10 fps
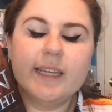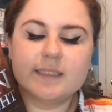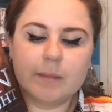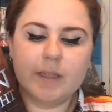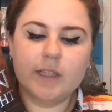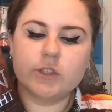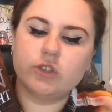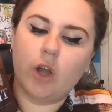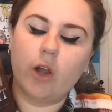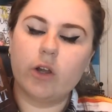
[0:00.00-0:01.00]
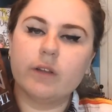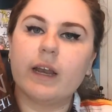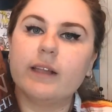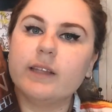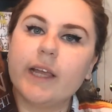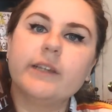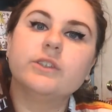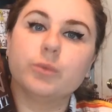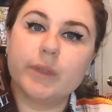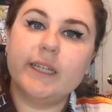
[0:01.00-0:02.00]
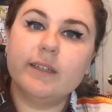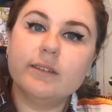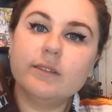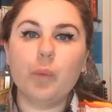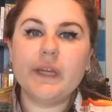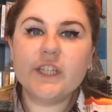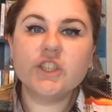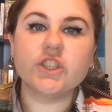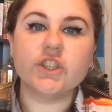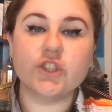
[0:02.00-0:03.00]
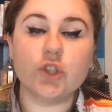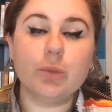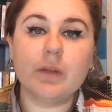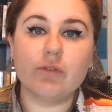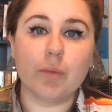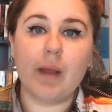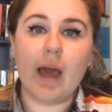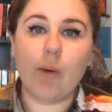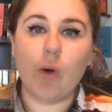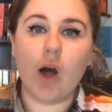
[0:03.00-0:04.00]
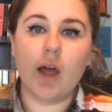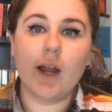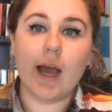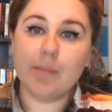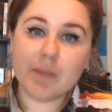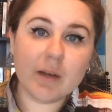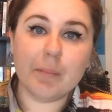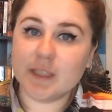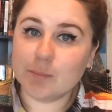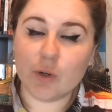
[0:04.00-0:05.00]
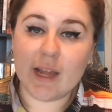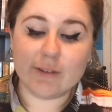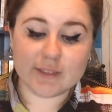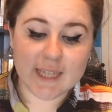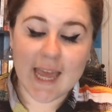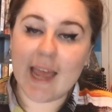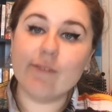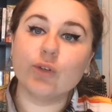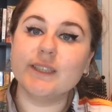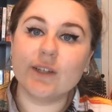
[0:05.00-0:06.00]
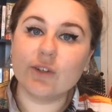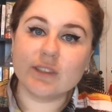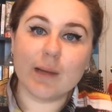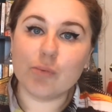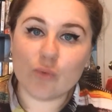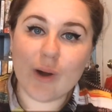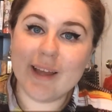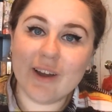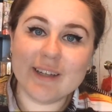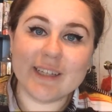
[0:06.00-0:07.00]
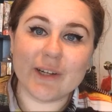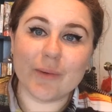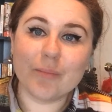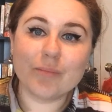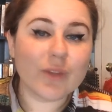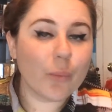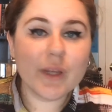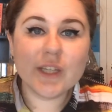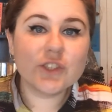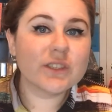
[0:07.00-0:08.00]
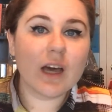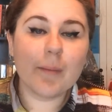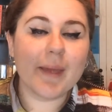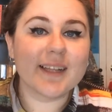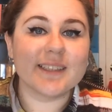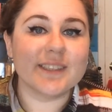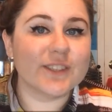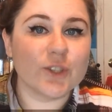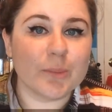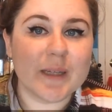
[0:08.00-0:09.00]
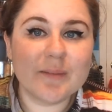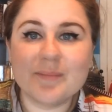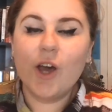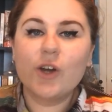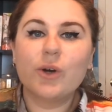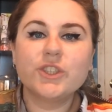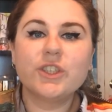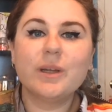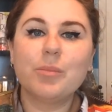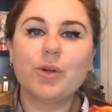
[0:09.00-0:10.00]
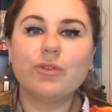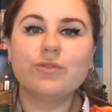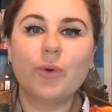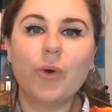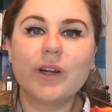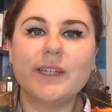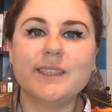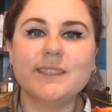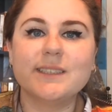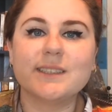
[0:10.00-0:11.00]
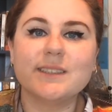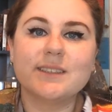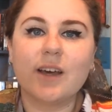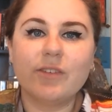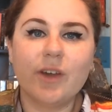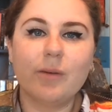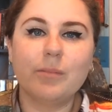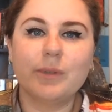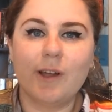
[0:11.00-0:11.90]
it's something that's darker that I like to read. We can just assume that from now on, I'm gonna mispronounce every single type of wine on here. We can just automatically assume it. Question number four is Sauvignon